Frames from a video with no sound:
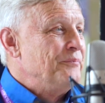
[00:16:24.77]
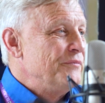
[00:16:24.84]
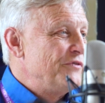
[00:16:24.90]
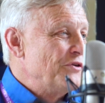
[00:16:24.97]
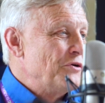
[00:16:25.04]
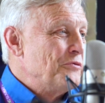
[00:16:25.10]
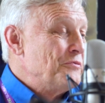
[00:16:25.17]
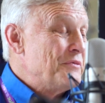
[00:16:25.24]

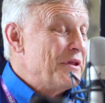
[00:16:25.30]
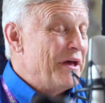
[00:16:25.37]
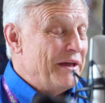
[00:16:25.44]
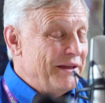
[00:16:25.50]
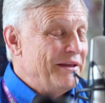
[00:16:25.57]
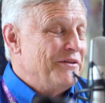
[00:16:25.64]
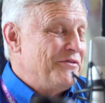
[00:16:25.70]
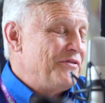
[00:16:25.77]
So
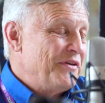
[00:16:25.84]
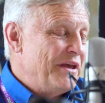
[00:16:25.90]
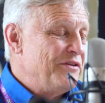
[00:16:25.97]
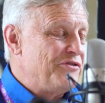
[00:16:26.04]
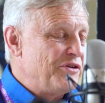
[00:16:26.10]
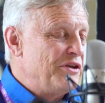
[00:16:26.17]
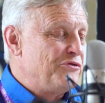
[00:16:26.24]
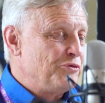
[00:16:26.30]

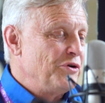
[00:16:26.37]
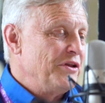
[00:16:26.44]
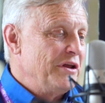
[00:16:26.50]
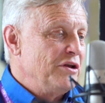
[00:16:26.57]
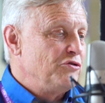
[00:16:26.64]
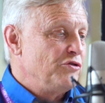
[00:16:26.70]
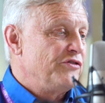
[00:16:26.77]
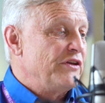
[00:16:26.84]
it's really
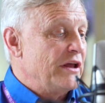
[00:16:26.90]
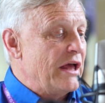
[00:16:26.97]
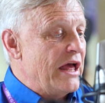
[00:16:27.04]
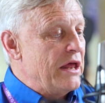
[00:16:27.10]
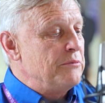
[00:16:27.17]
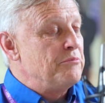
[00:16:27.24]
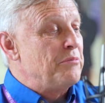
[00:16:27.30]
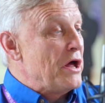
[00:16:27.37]
interesting.
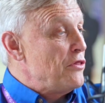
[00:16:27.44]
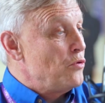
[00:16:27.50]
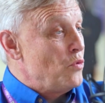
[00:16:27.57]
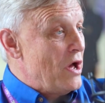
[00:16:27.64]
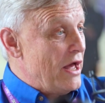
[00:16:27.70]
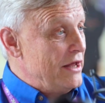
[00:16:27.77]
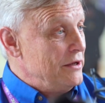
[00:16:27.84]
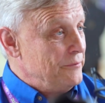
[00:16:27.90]
And by the
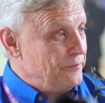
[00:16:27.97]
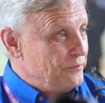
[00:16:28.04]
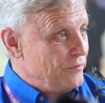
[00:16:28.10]
way,